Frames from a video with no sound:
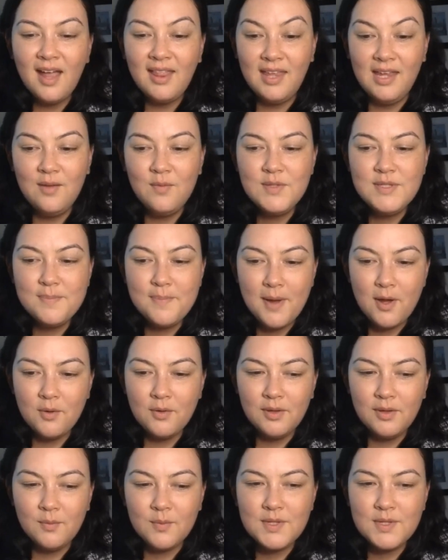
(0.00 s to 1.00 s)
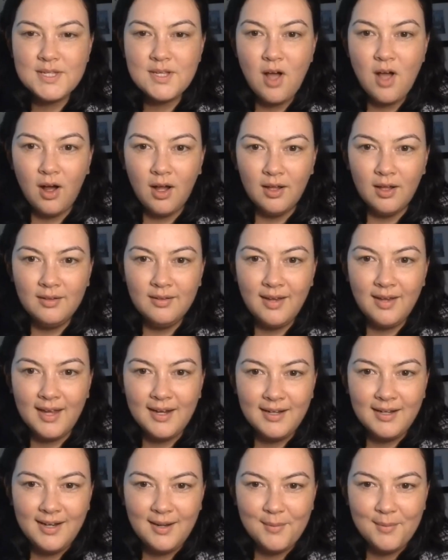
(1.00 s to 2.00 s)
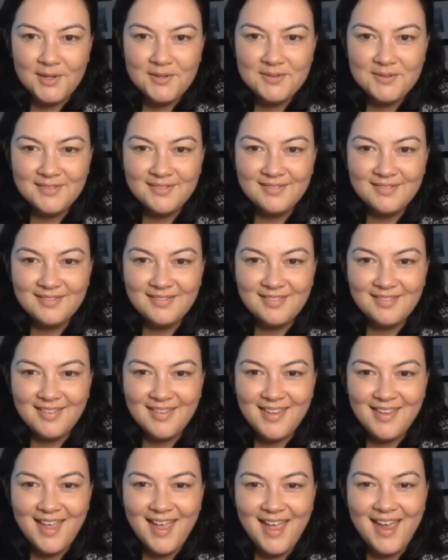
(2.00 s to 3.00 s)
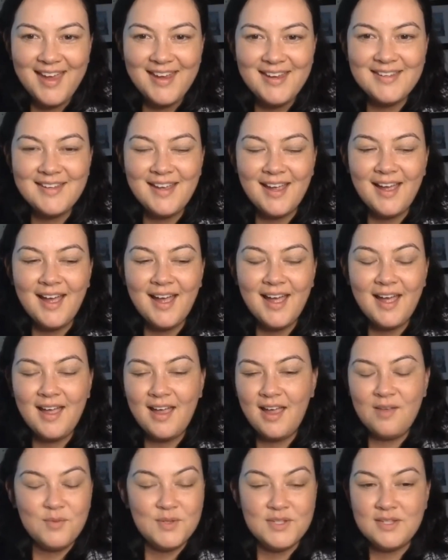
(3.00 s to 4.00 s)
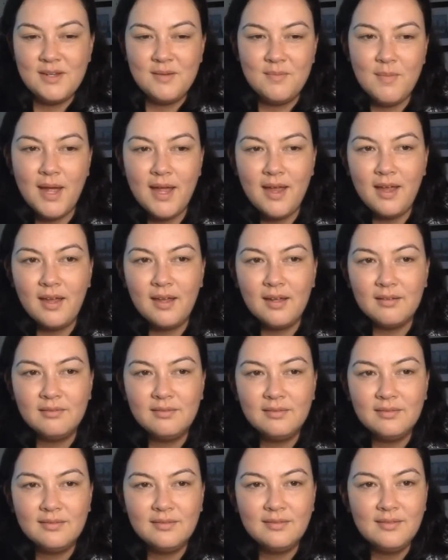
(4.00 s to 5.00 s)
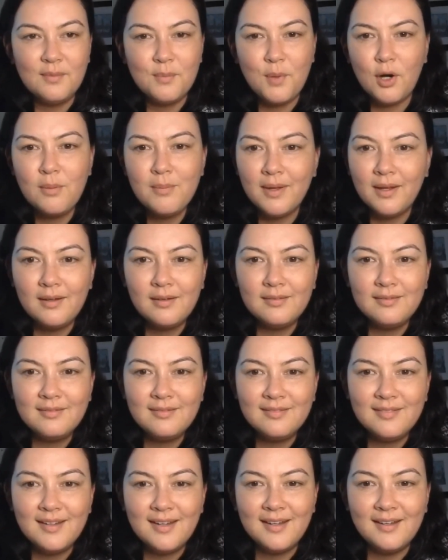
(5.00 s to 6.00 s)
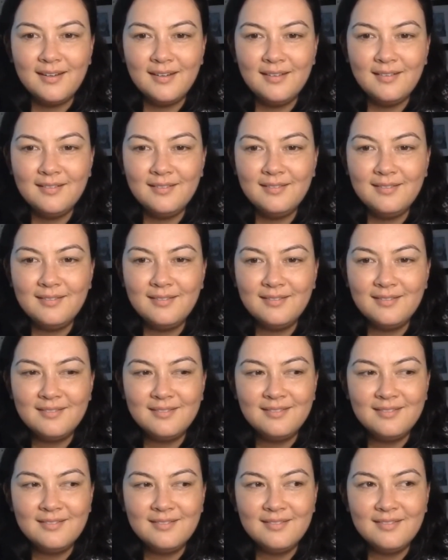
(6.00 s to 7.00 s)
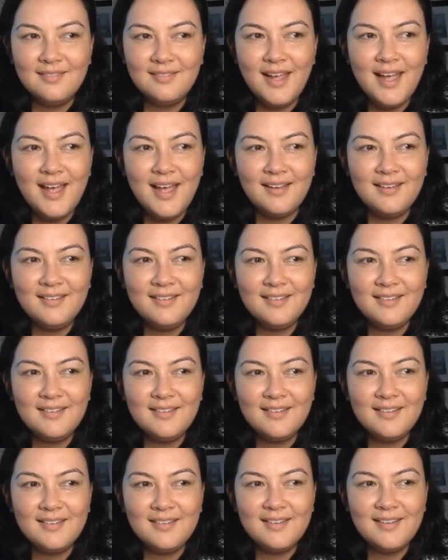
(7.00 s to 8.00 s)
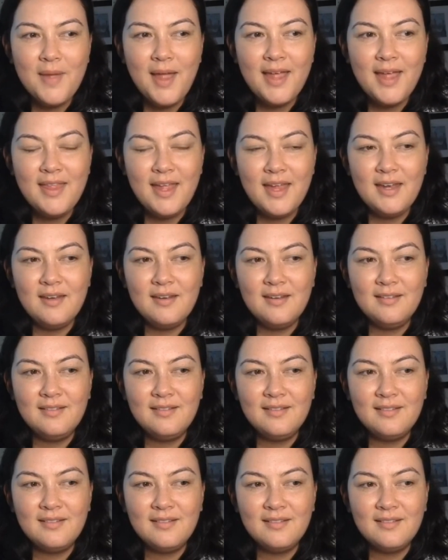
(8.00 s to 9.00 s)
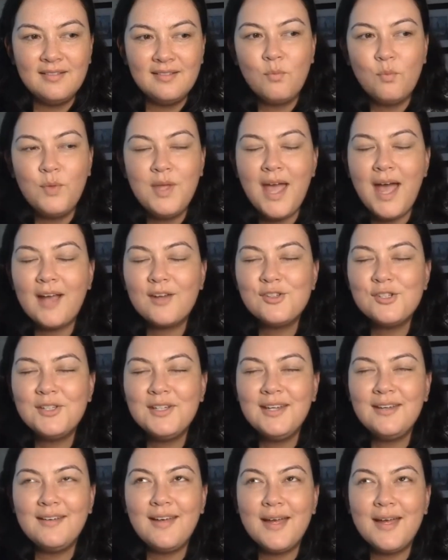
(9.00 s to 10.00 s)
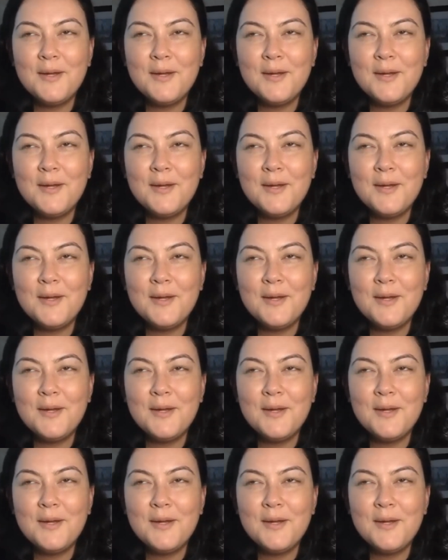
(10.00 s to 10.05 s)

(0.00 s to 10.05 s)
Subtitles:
It was both. It was a call and an email. And it was in my apartment. And yeah. And then we actually,